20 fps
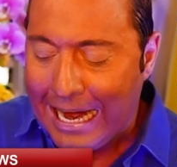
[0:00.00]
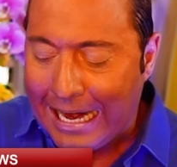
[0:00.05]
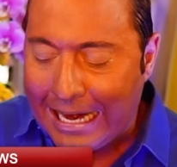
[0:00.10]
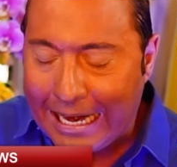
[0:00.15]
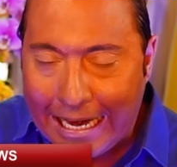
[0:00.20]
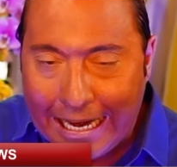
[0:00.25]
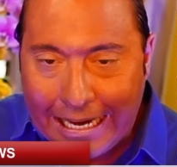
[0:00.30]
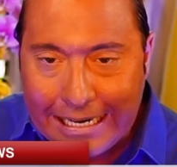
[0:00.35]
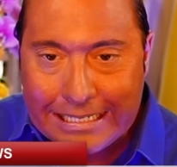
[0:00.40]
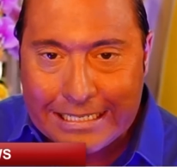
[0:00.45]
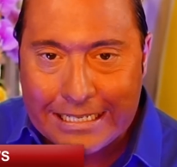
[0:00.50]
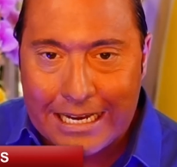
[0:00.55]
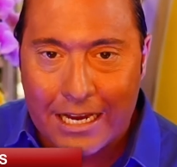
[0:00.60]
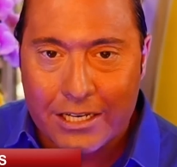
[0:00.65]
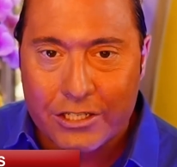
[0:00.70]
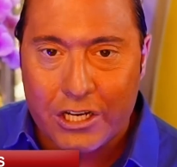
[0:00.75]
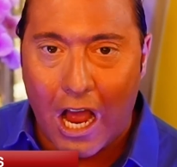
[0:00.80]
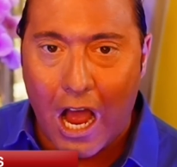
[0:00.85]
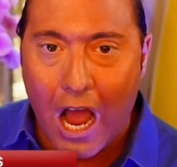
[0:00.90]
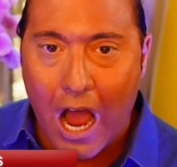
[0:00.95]
He
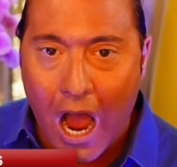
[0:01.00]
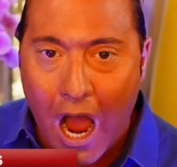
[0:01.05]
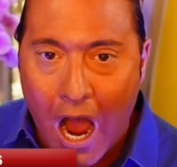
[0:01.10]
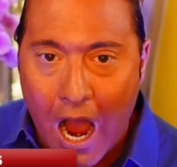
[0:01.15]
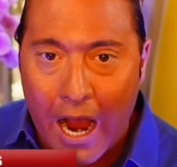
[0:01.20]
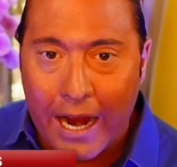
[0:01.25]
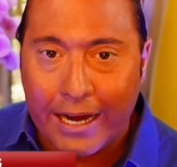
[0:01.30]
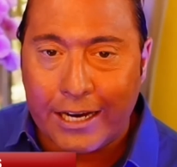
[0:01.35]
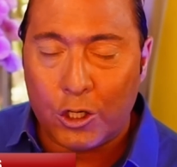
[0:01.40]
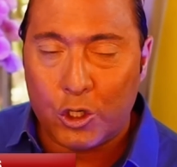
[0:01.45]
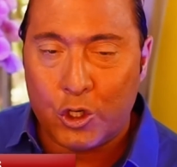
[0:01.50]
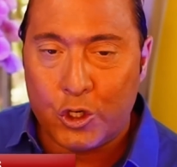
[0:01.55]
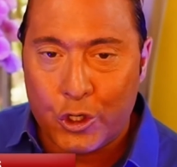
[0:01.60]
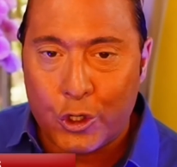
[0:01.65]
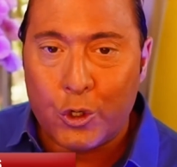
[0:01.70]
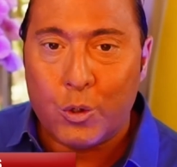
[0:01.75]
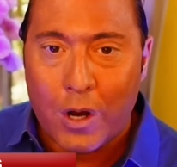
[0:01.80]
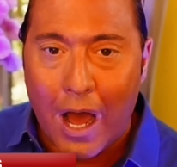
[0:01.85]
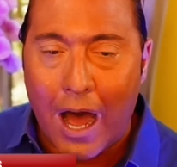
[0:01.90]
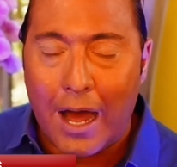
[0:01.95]
says, I
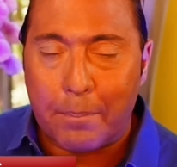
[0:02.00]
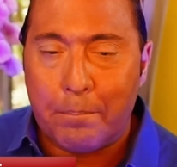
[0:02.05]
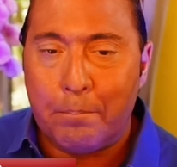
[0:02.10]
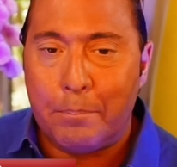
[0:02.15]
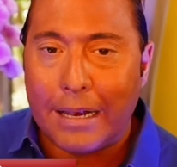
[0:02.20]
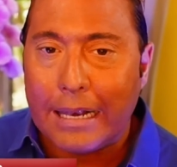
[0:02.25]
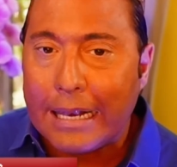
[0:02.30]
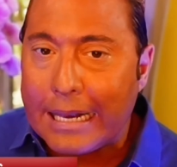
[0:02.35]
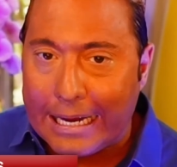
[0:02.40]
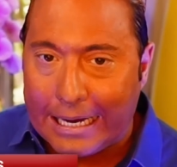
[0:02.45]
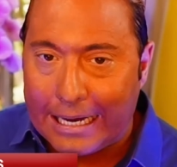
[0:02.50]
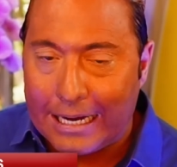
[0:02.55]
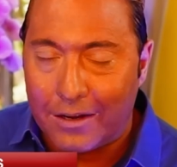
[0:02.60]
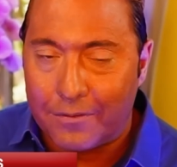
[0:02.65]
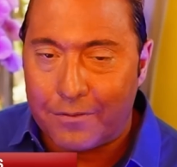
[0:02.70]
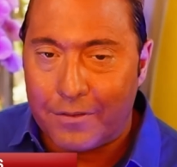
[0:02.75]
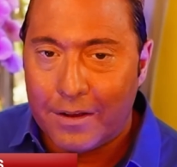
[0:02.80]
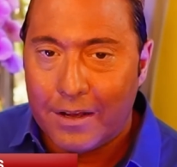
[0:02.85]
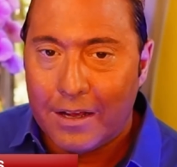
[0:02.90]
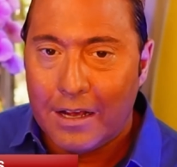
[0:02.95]
do not
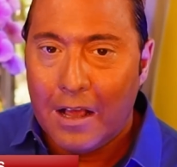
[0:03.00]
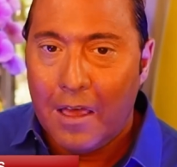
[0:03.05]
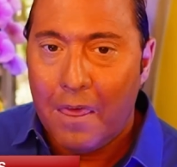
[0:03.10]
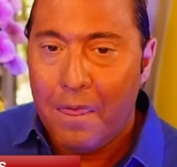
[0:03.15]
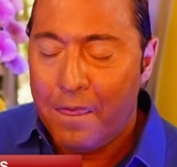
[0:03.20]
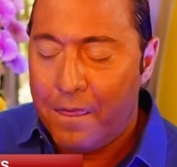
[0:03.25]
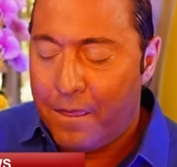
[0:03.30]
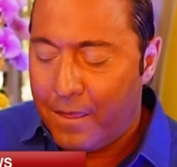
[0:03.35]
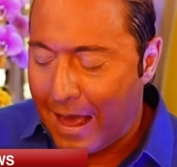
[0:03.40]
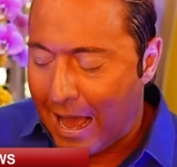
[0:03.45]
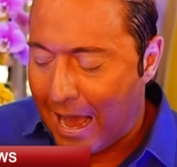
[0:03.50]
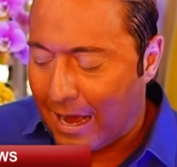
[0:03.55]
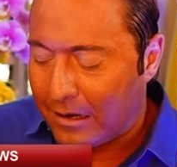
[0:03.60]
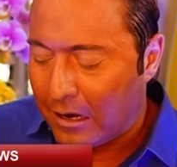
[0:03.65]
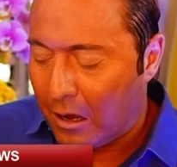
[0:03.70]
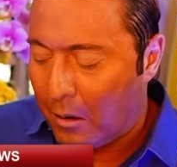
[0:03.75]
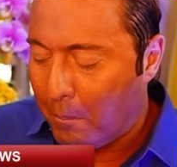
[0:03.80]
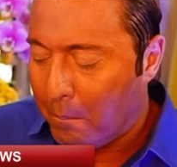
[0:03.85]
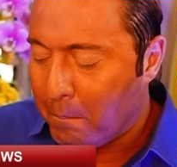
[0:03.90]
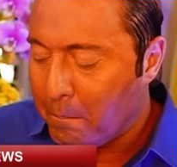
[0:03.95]
believe
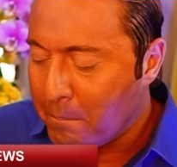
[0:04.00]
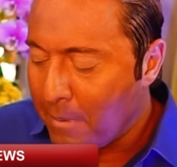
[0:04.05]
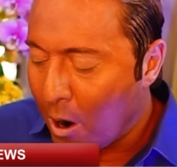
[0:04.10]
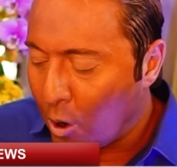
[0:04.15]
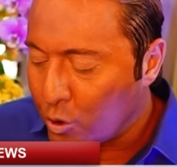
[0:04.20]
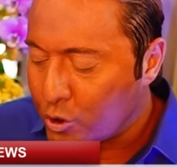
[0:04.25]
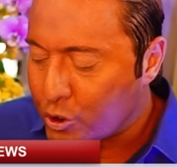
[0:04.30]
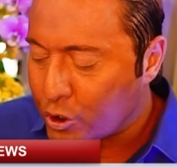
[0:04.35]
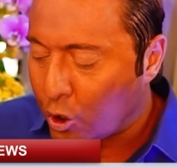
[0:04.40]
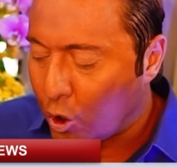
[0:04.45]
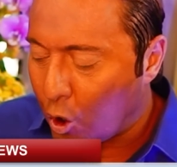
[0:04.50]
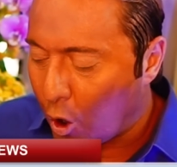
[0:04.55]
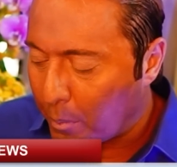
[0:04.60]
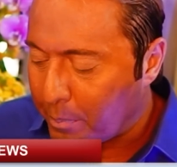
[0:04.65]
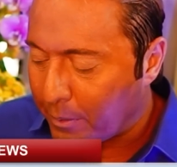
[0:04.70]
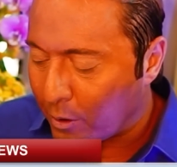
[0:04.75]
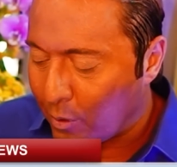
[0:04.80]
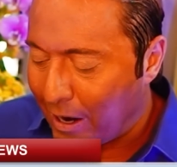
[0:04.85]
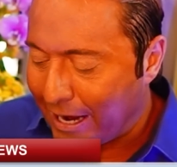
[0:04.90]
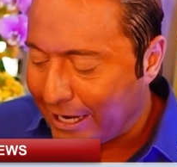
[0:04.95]
that most
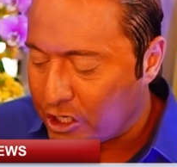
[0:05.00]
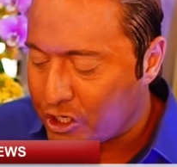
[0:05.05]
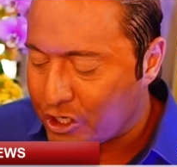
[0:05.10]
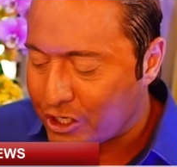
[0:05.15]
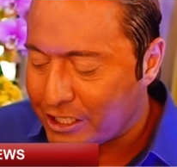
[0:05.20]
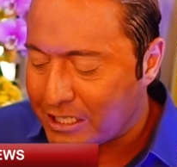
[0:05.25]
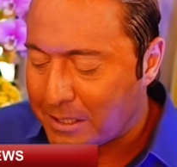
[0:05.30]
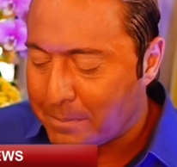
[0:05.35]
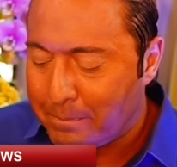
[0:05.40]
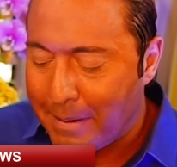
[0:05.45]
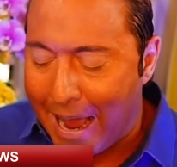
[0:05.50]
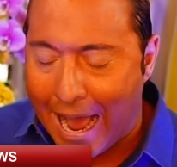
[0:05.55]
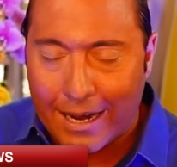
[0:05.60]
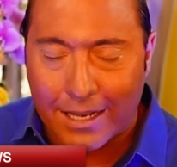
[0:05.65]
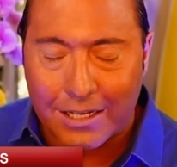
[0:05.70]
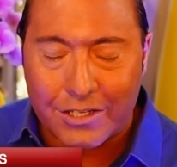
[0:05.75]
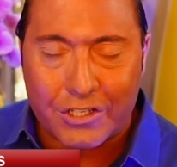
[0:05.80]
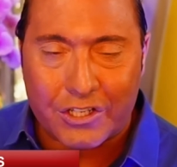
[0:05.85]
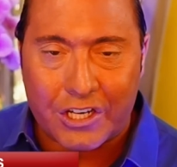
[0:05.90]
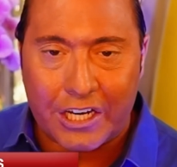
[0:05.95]
corporations'
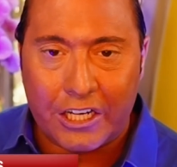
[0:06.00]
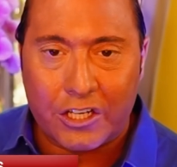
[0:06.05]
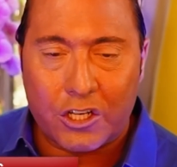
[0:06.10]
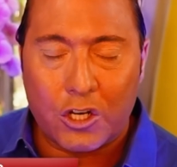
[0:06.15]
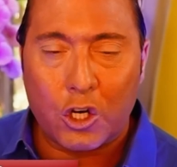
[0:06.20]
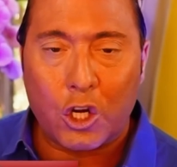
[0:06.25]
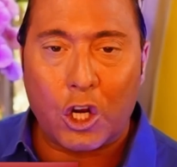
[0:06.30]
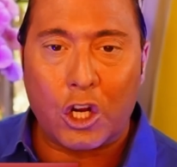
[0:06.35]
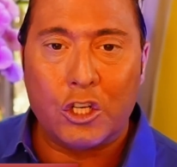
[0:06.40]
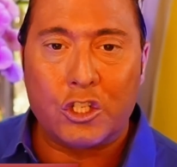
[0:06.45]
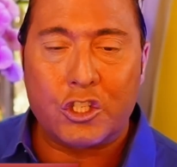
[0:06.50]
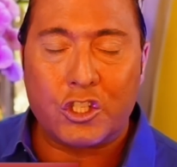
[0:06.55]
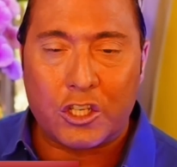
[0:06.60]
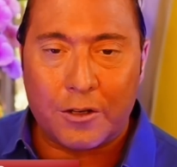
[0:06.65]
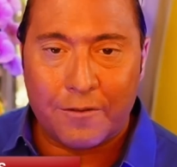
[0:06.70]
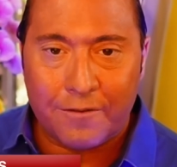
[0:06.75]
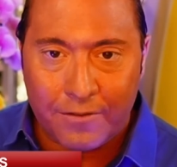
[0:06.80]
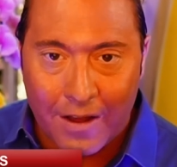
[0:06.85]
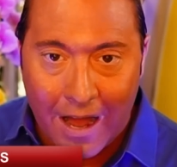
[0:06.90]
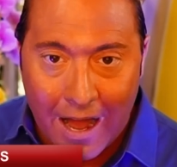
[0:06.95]
balance sheet can
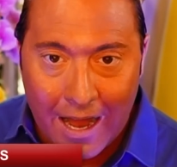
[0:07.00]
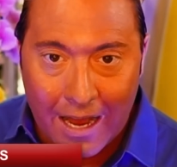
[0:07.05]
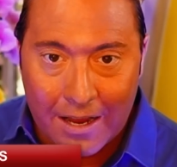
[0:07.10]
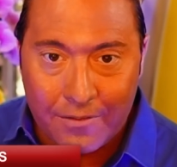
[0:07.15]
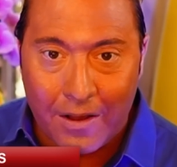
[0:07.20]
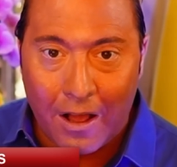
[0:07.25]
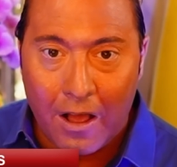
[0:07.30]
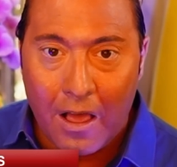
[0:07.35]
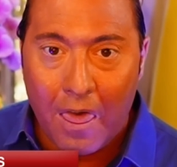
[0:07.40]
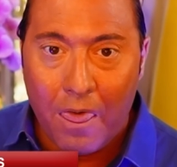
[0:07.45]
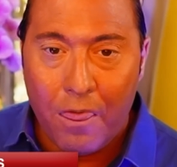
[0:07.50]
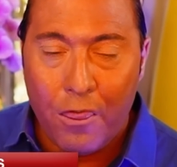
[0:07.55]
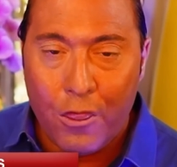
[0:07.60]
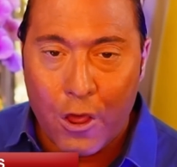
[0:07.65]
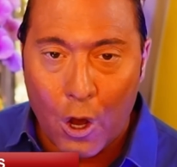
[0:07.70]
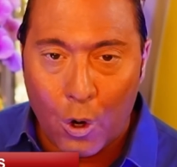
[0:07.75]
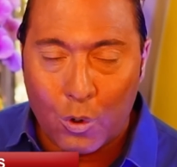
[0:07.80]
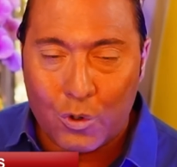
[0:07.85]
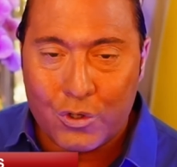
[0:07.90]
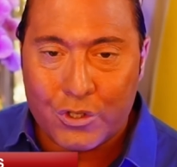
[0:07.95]
survive
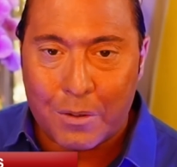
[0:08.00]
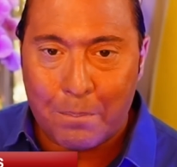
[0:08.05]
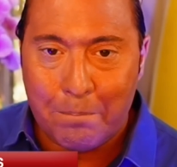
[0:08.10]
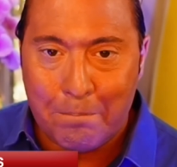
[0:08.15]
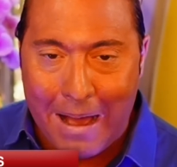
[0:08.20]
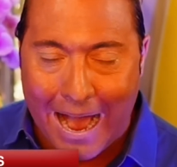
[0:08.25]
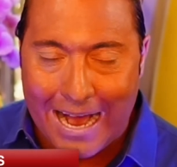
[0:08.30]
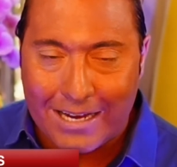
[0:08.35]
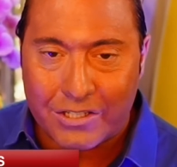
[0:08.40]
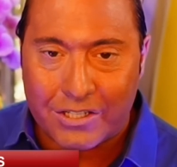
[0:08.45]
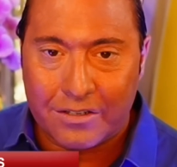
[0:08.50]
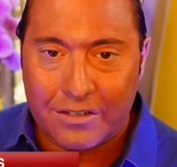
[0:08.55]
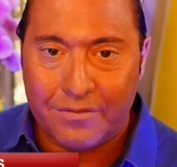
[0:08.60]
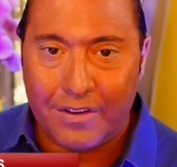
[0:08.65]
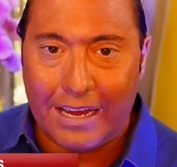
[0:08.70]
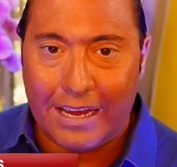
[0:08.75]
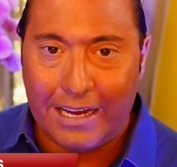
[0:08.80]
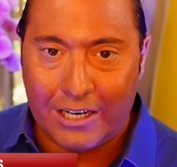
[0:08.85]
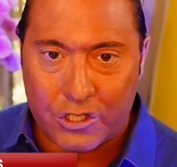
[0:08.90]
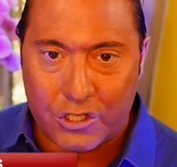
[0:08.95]
those
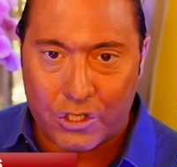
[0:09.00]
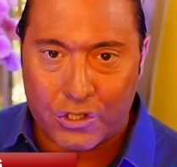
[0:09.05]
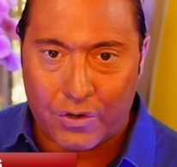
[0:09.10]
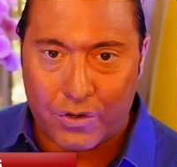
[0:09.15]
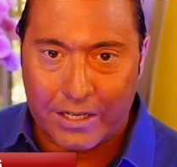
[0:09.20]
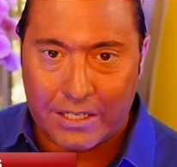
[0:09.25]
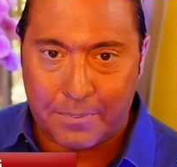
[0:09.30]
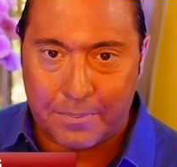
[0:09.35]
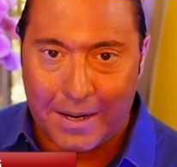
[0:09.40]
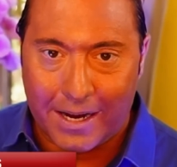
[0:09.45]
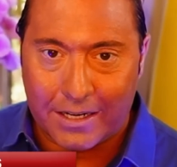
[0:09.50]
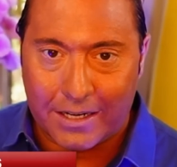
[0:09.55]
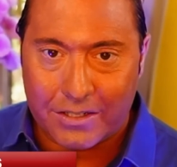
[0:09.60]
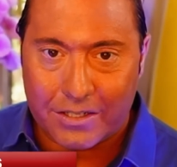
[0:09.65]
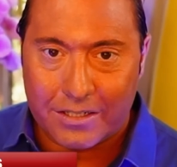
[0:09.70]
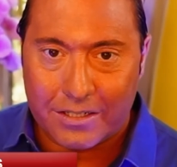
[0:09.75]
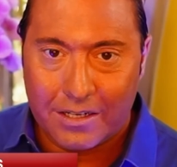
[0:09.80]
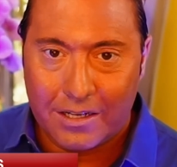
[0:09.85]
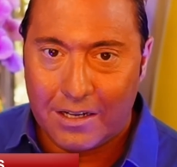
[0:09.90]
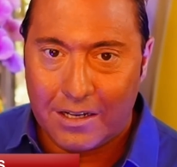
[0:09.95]
massive interest rate
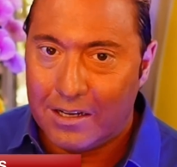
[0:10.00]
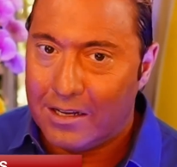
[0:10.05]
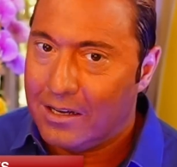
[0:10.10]
spikes.